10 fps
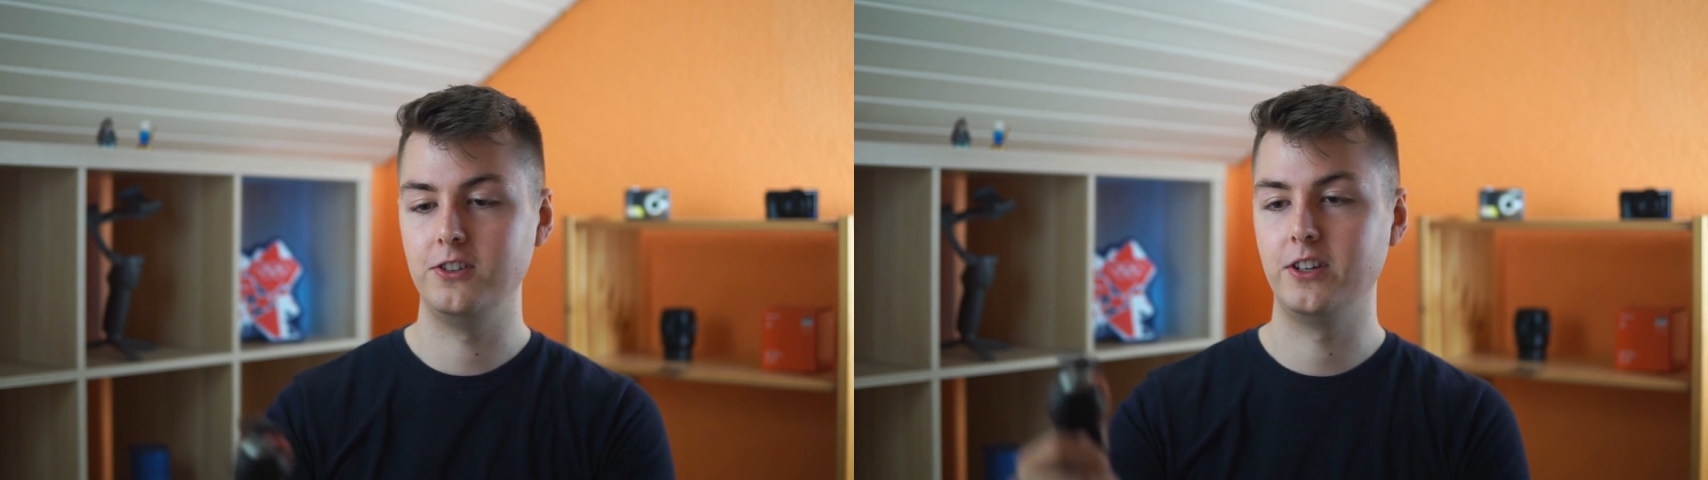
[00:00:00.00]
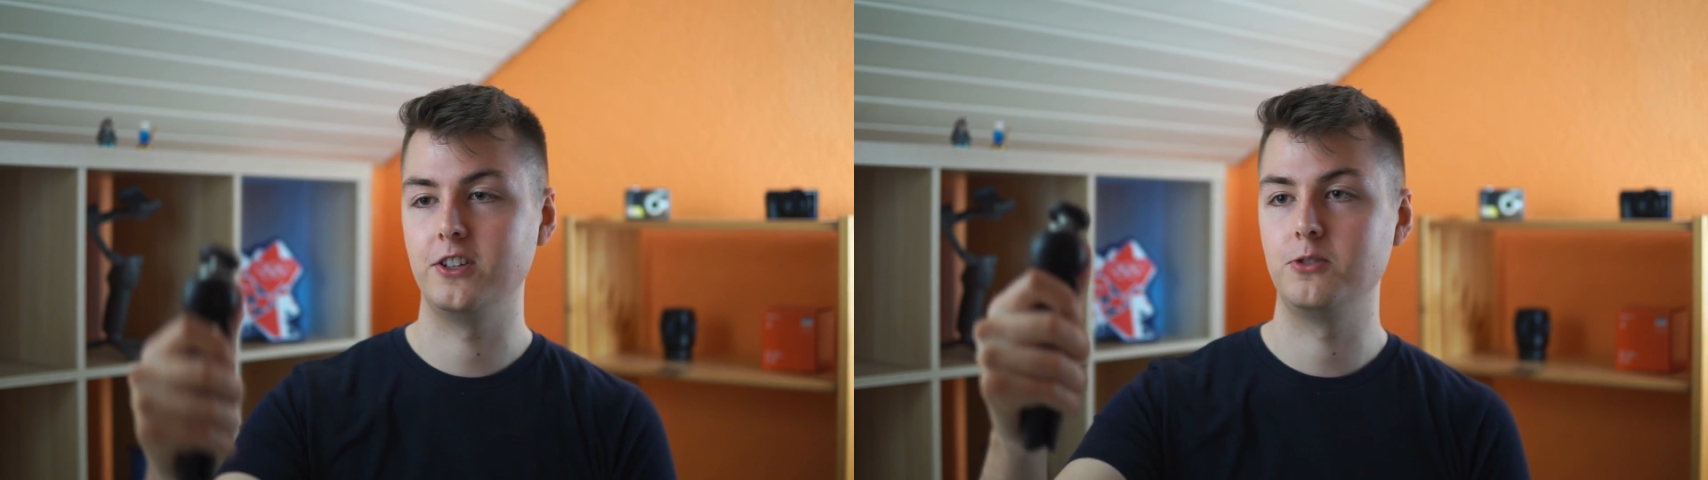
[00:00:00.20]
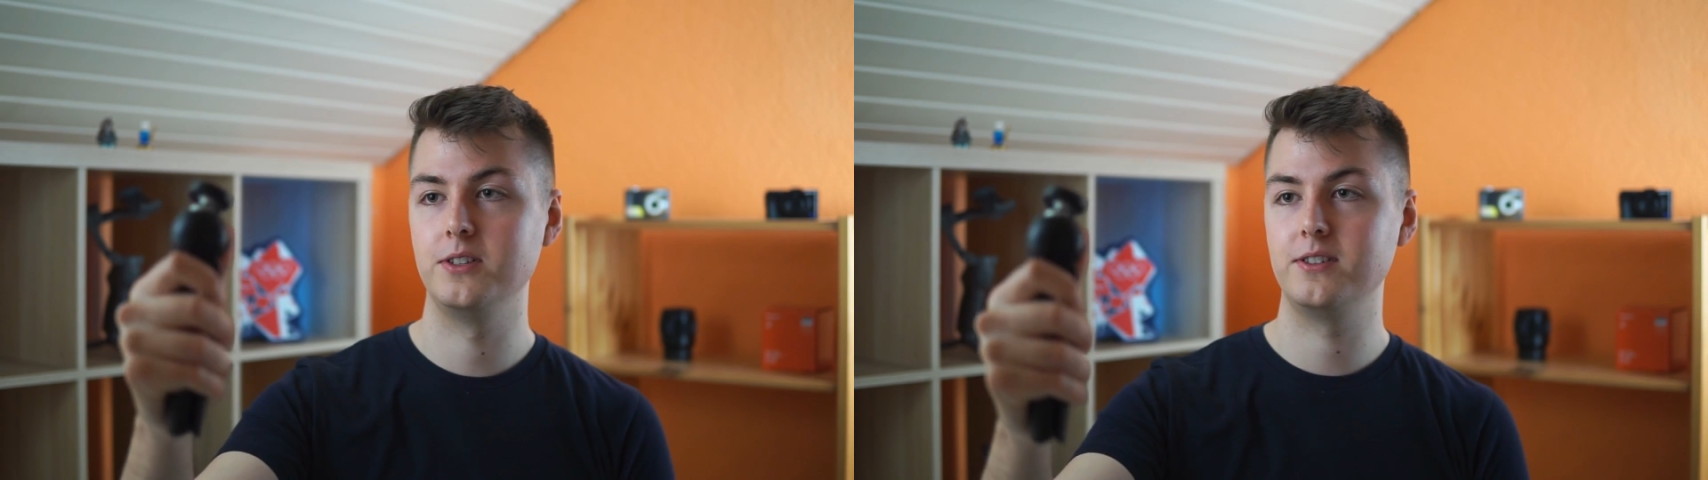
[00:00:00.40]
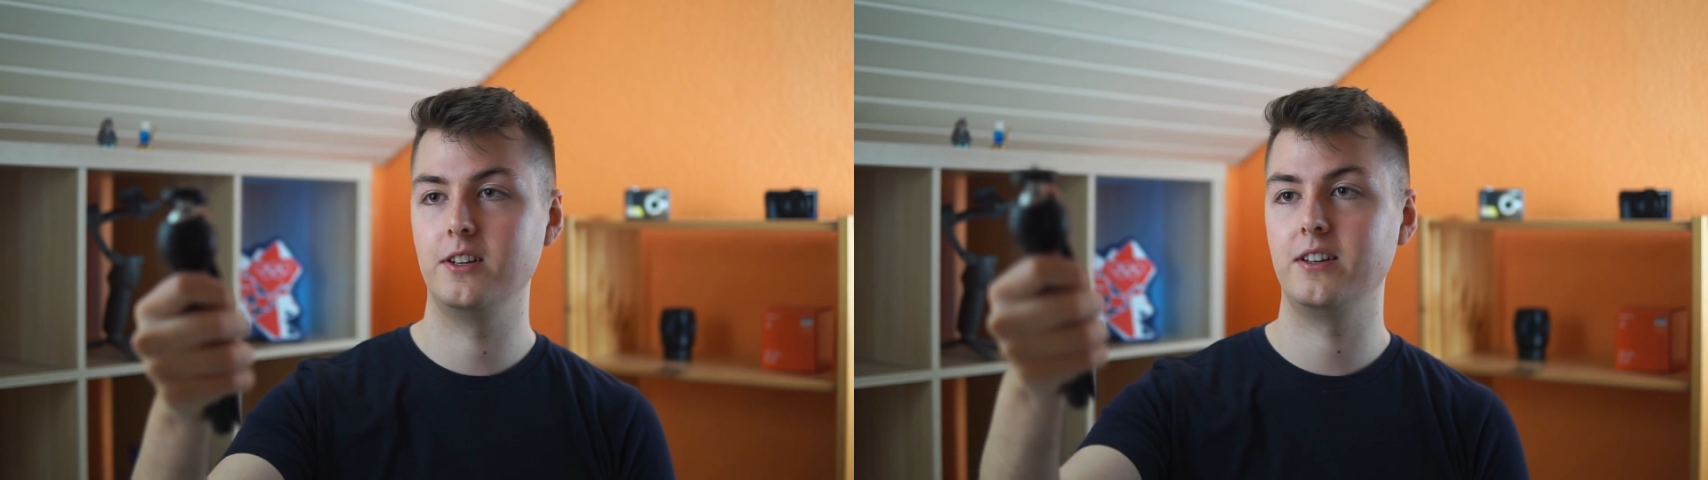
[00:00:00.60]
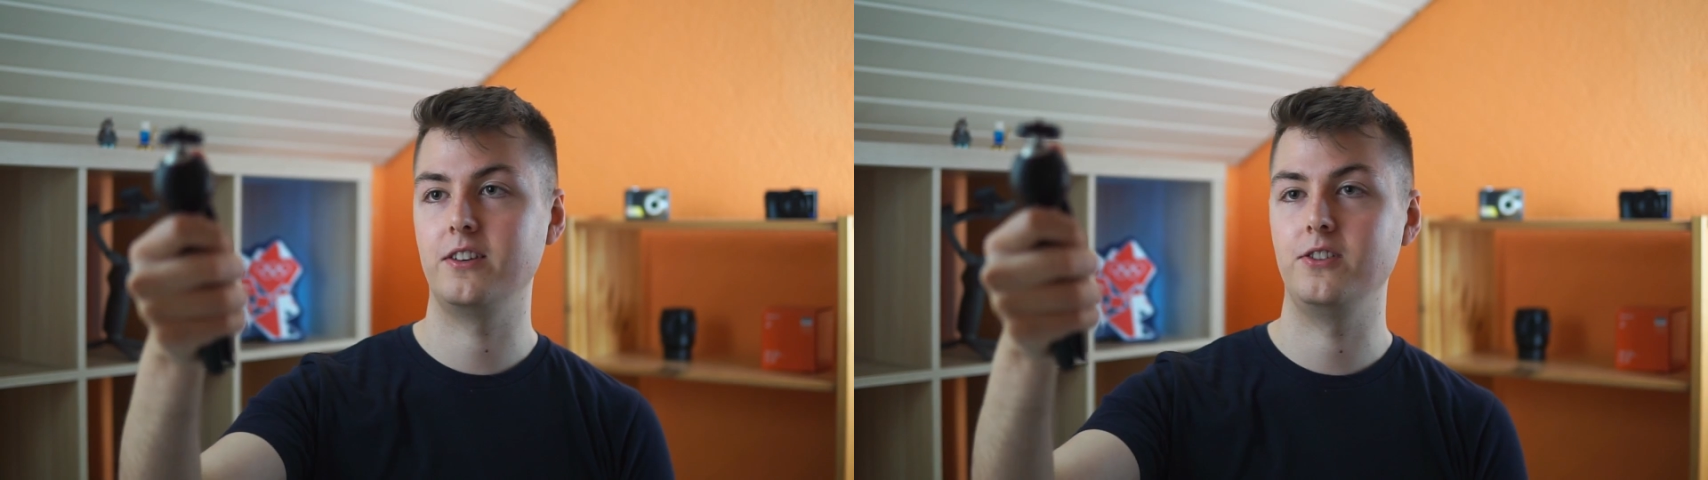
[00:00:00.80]
you can twist
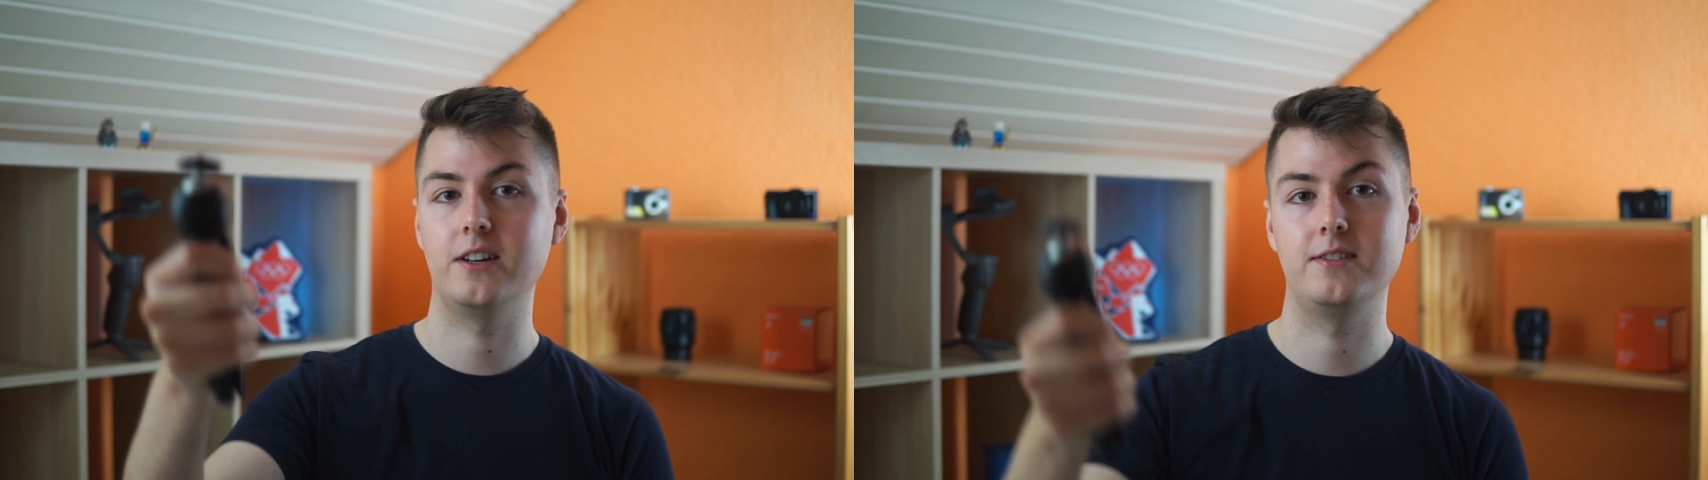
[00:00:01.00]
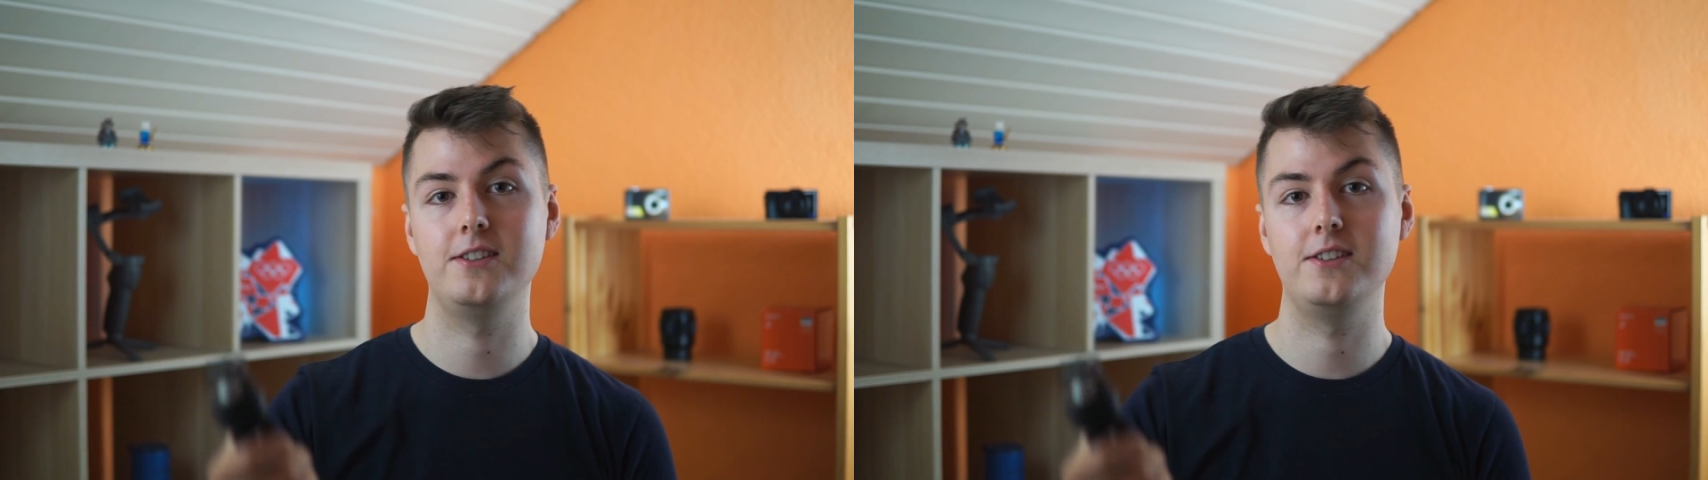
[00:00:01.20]
it and you can